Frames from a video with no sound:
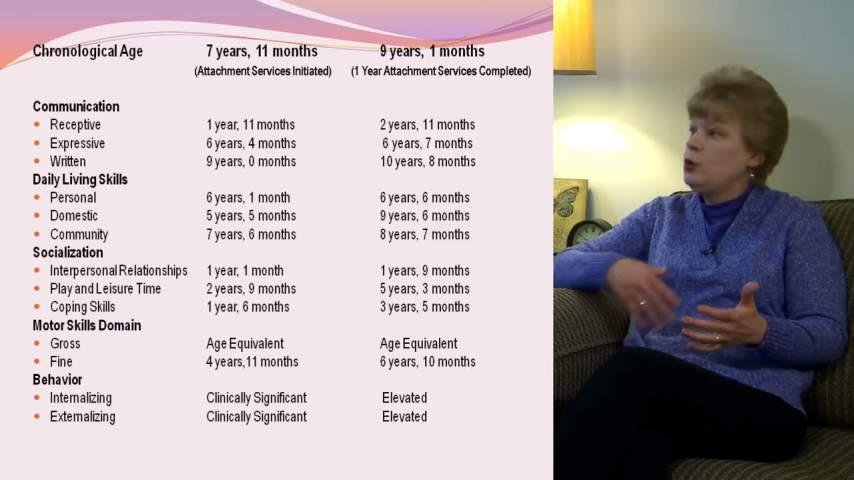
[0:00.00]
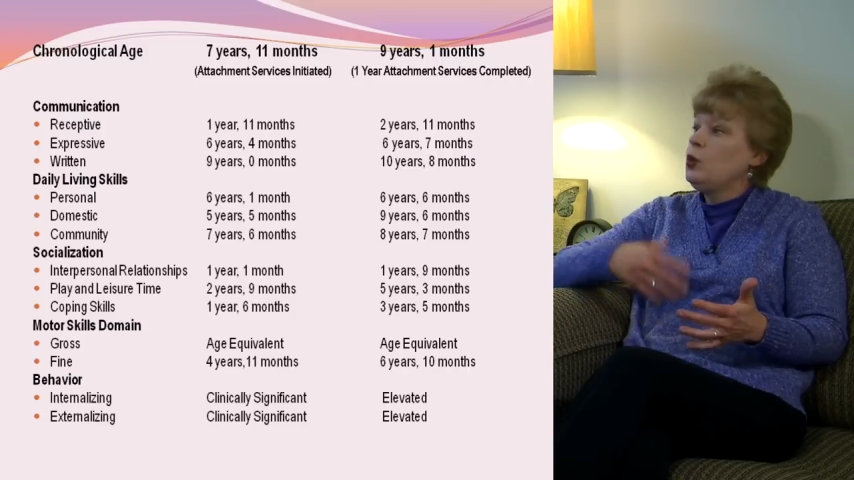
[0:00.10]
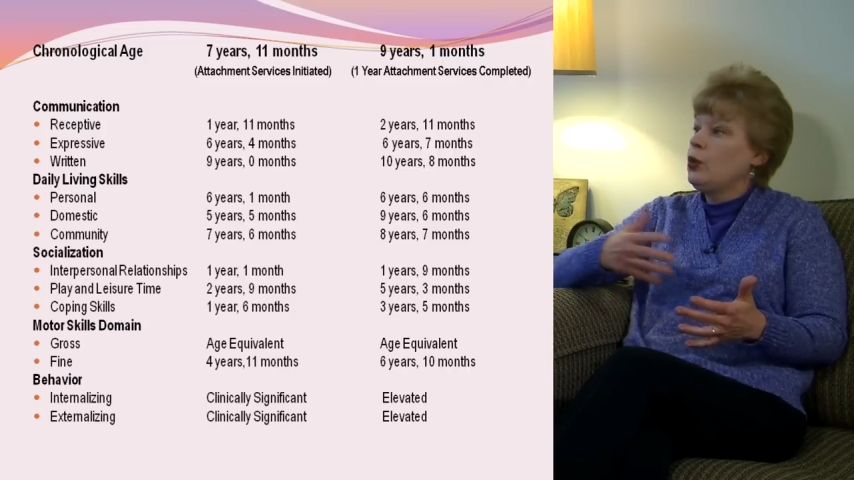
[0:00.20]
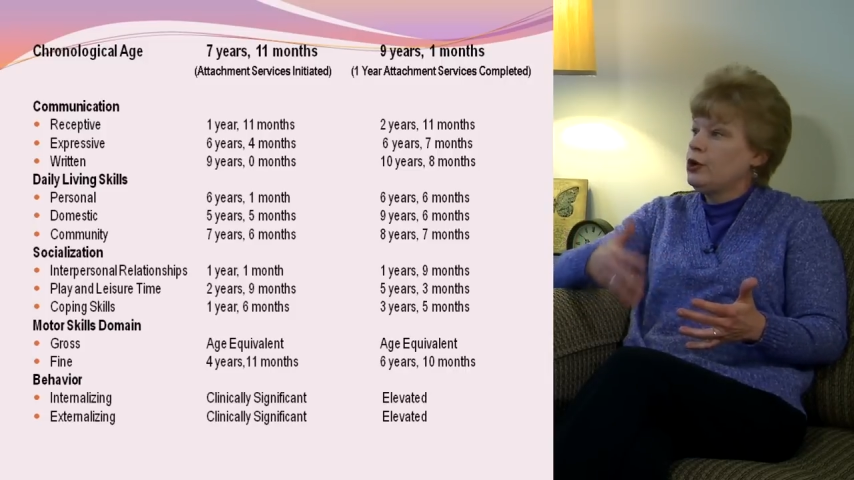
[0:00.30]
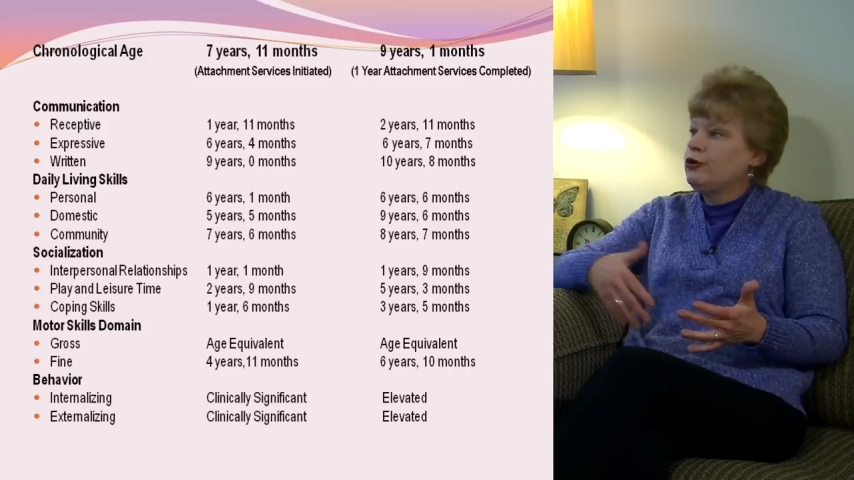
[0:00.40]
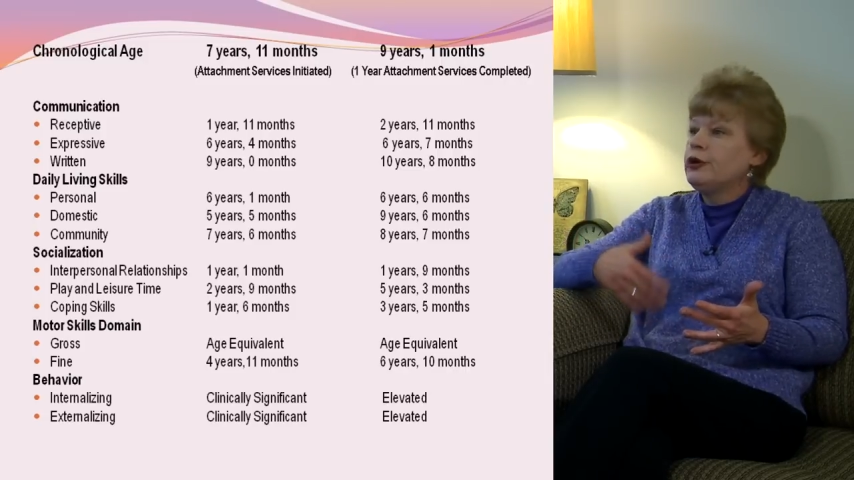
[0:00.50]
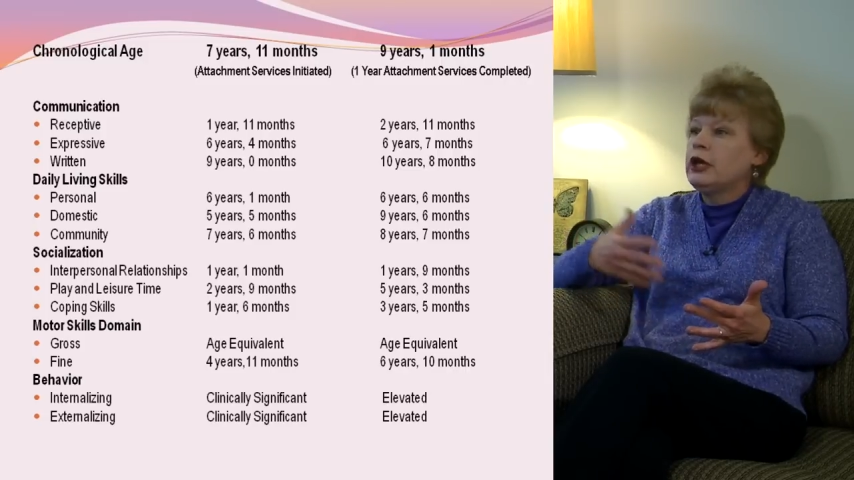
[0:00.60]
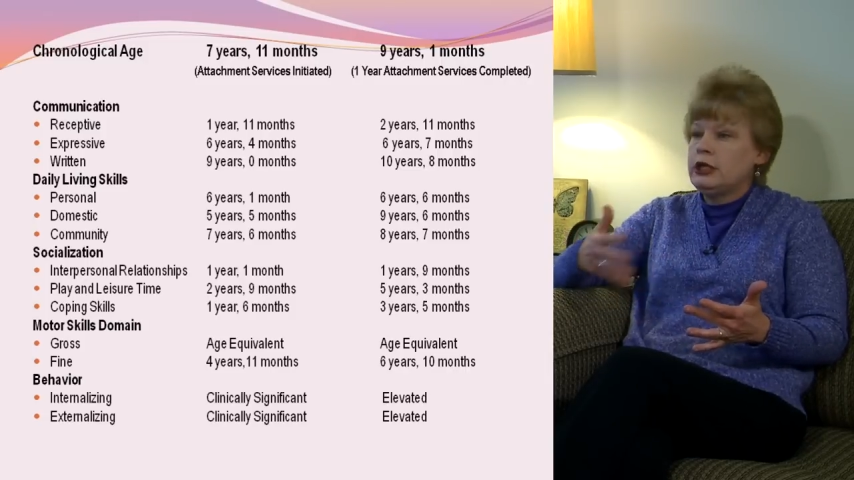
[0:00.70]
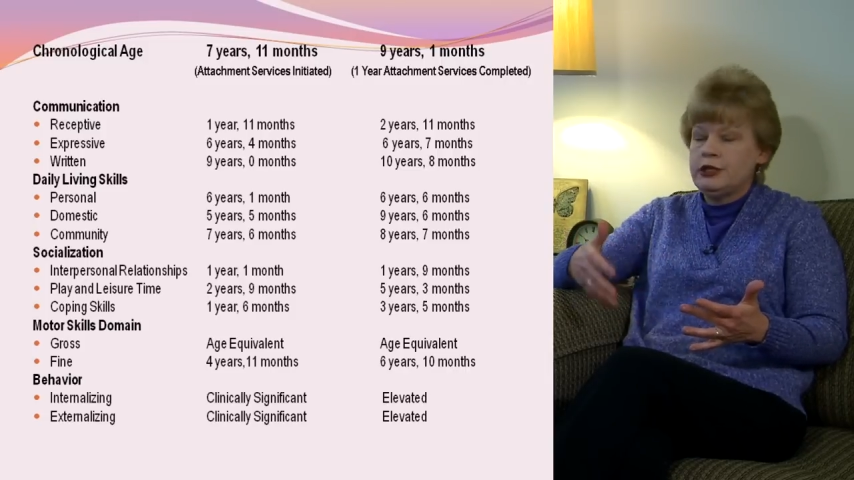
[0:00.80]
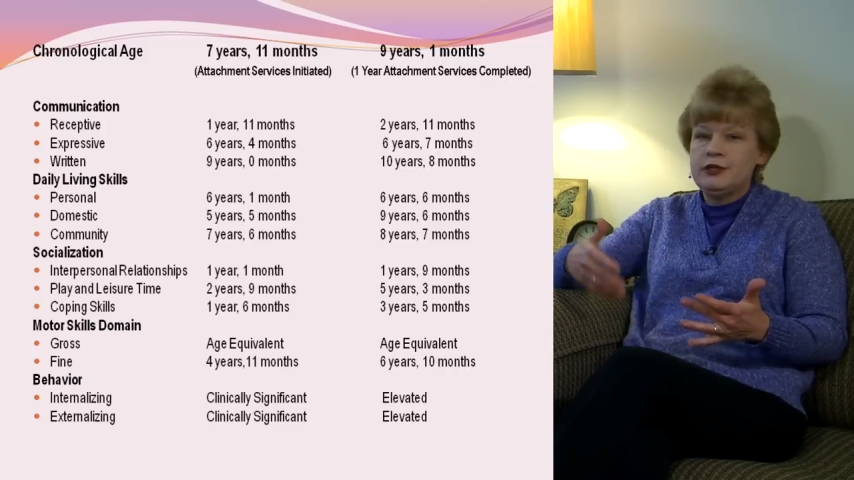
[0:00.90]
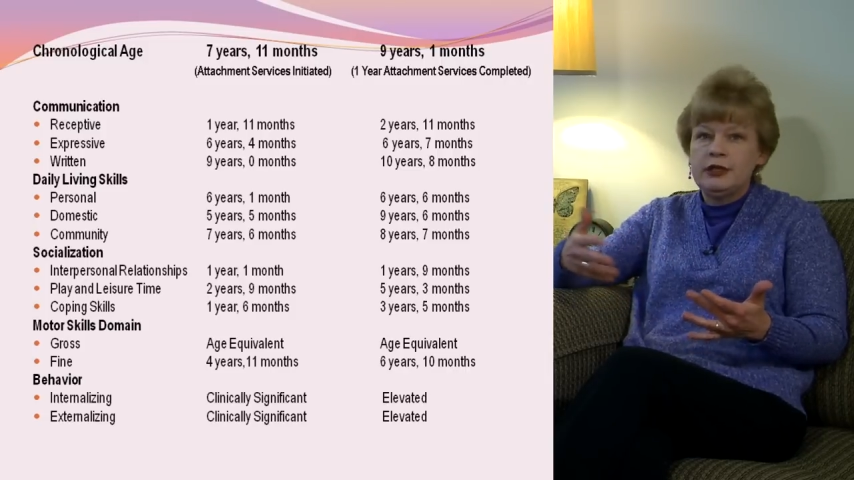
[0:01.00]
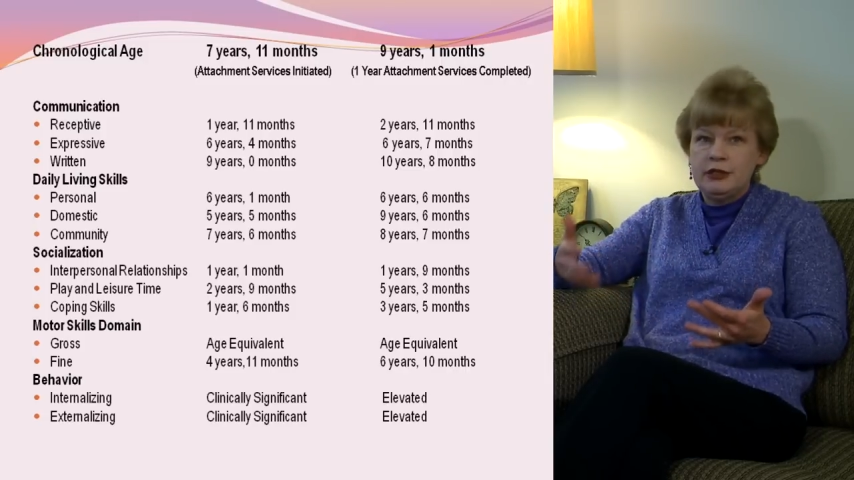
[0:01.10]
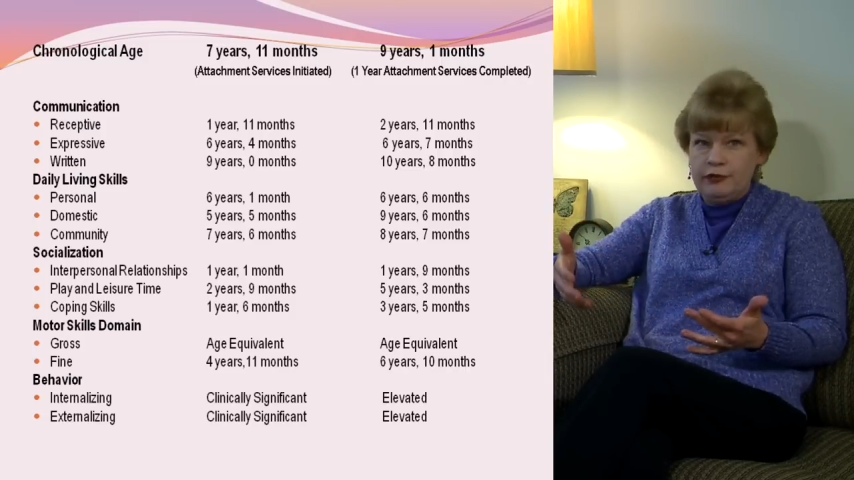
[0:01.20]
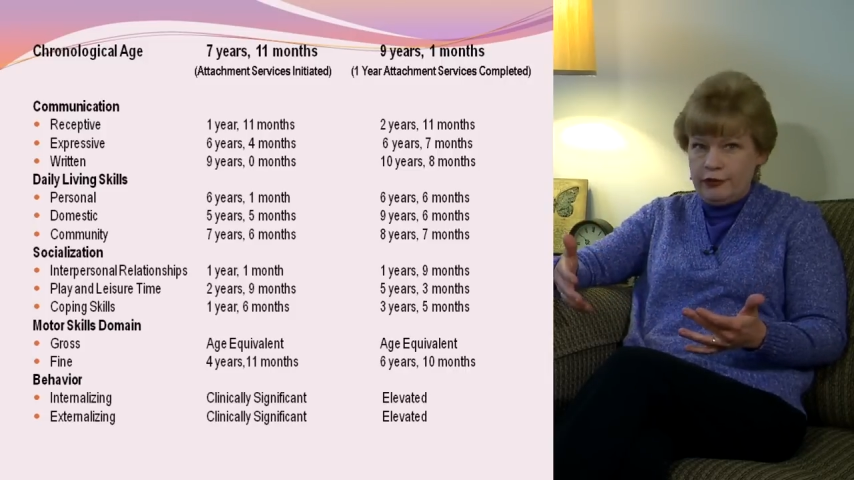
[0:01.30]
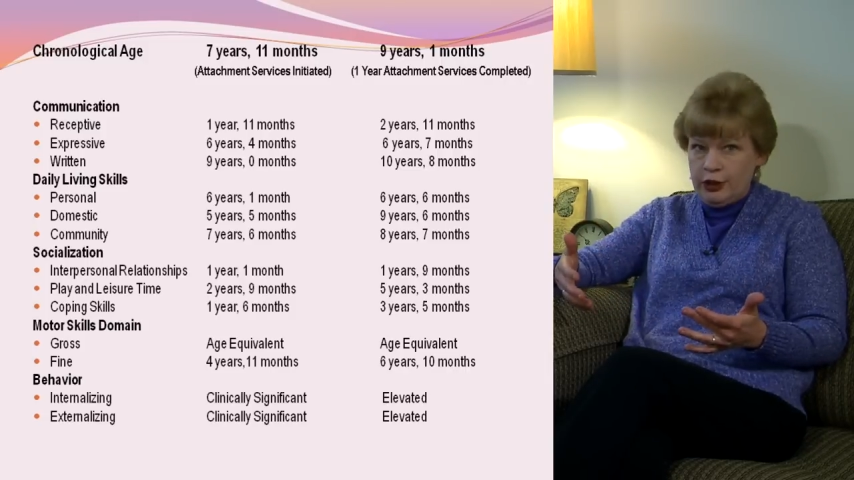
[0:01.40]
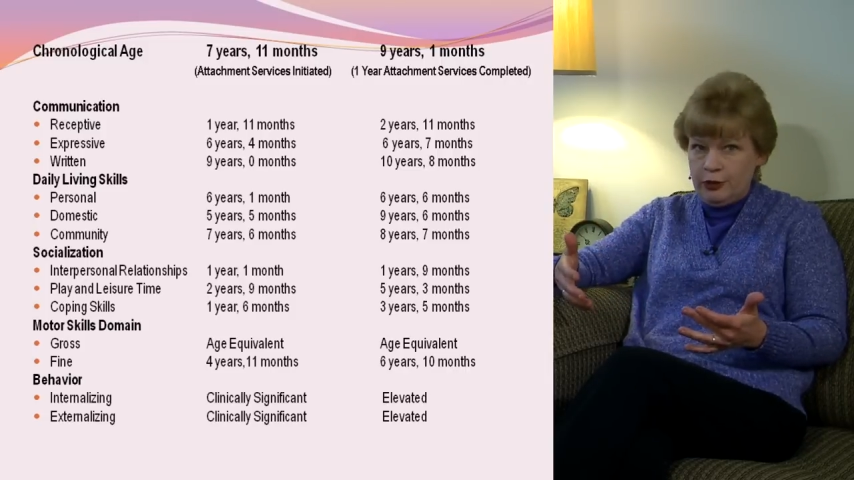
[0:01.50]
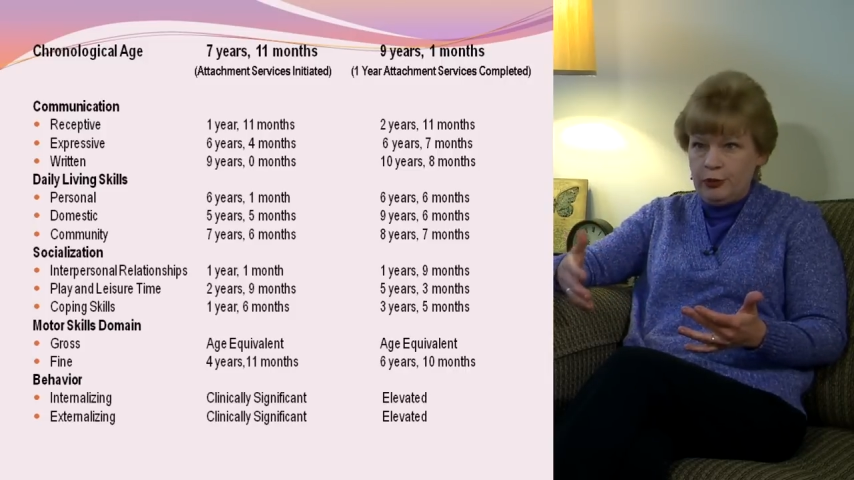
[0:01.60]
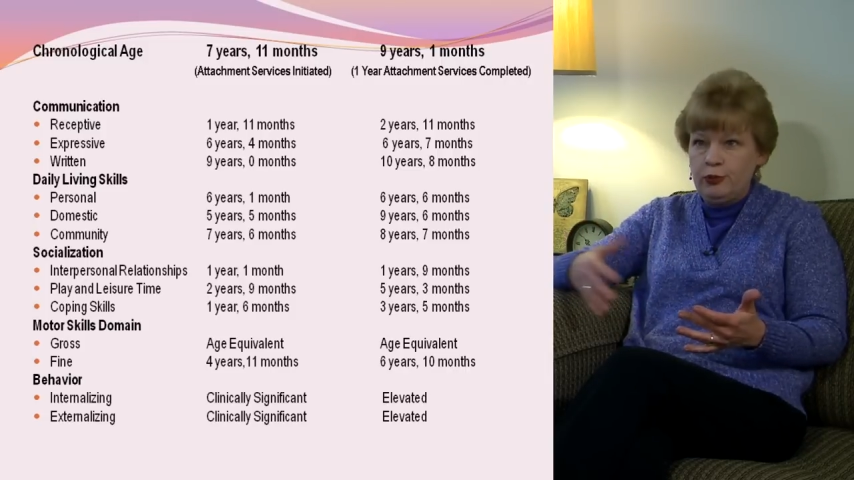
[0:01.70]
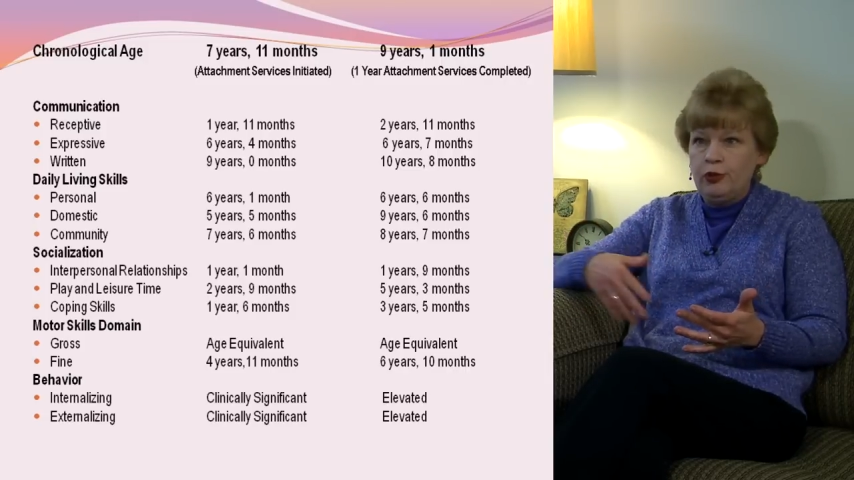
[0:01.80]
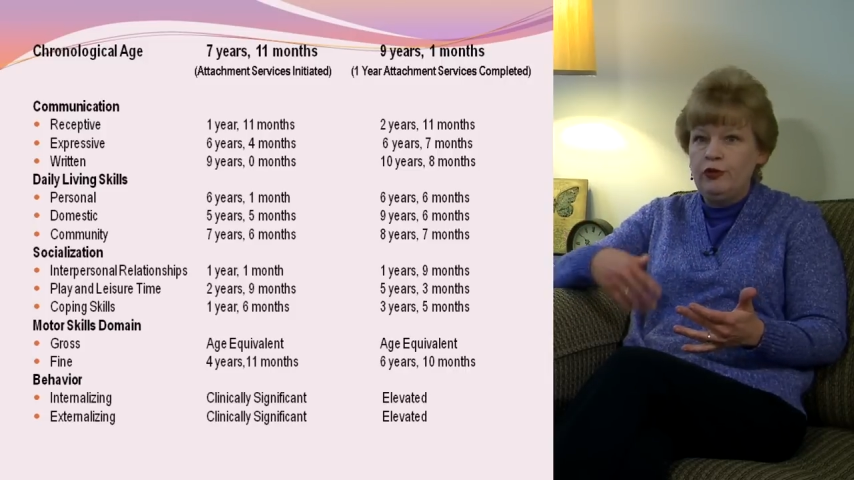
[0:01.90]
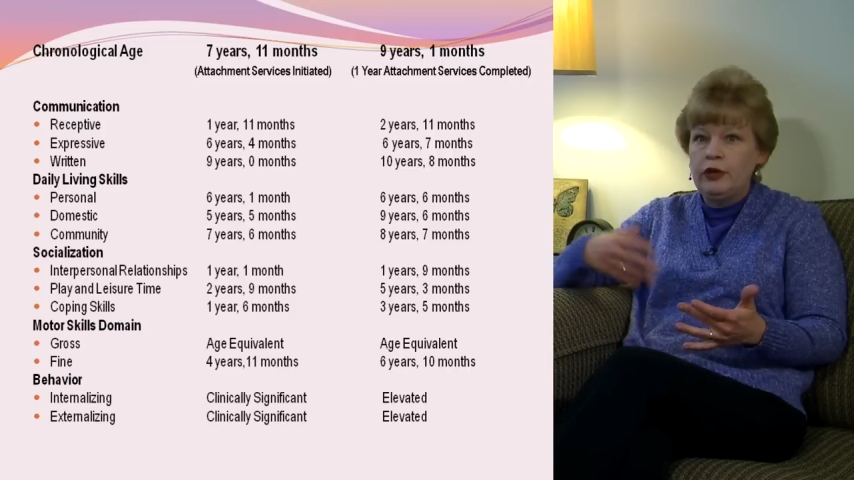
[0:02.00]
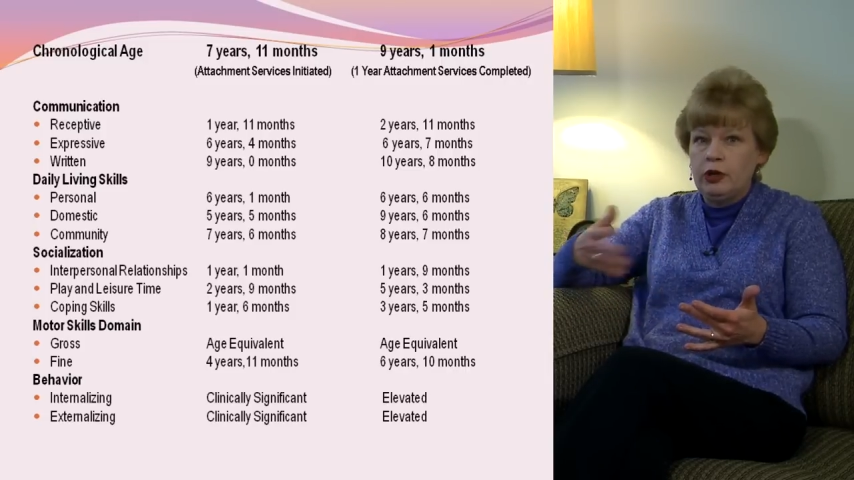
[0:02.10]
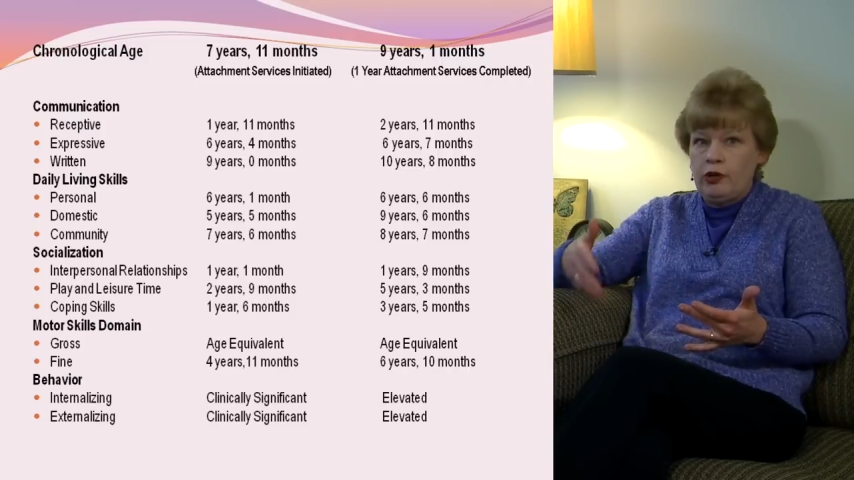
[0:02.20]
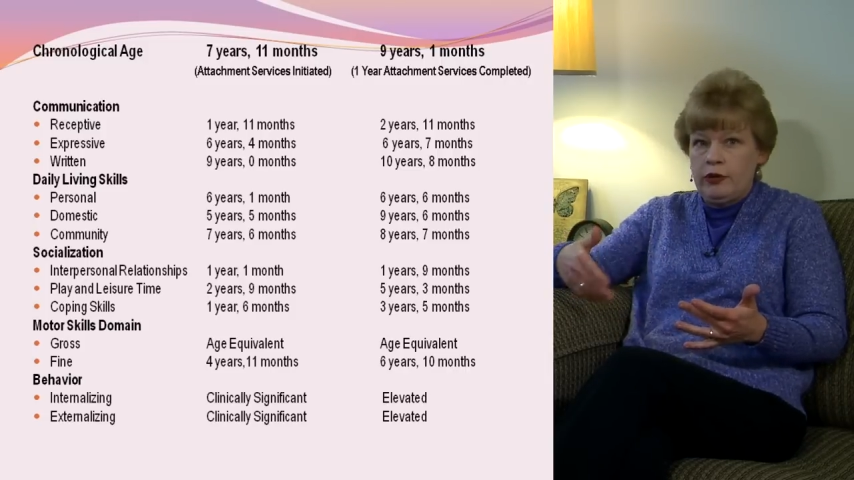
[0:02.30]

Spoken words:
We want to look at, is that development moving?